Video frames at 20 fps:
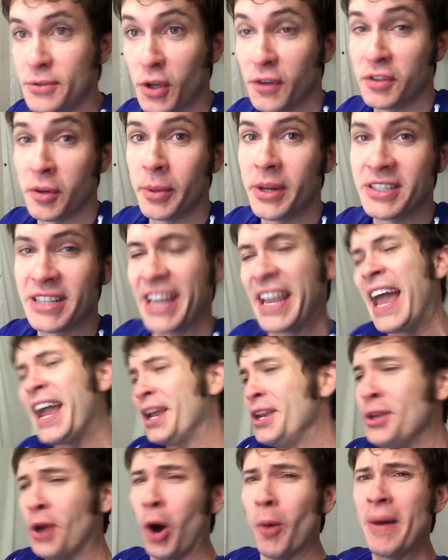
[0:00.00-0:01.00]
So if somebody's like, hey,
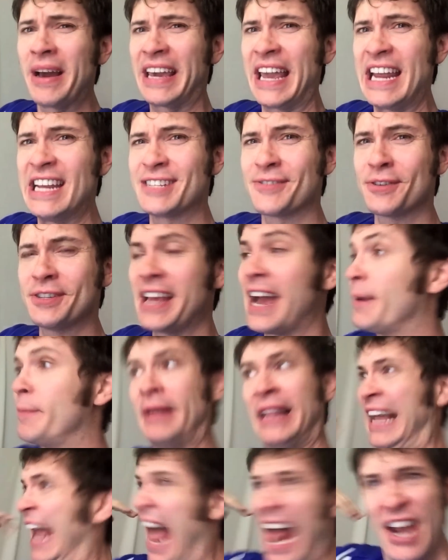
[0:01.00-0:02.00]
can you hold my keys for a sec? Be
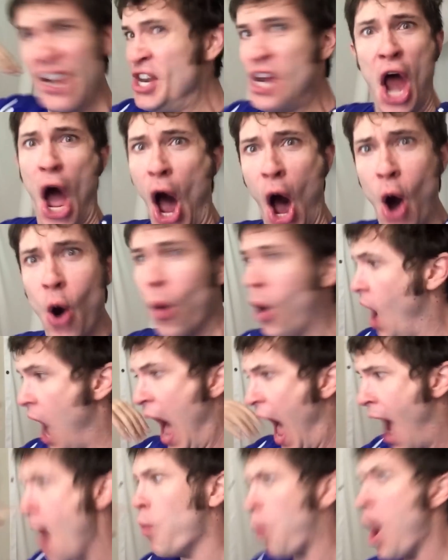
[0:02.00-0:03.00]
like, no,
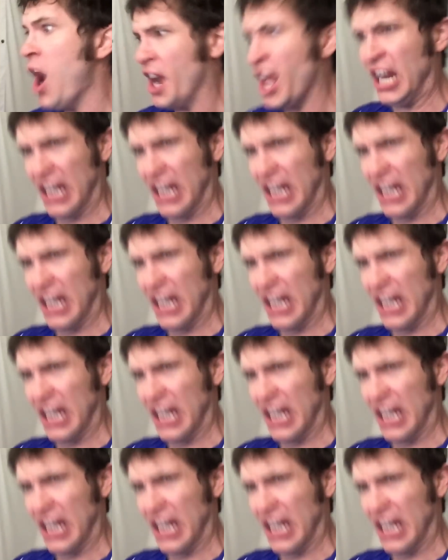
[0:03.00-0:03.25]
I wanna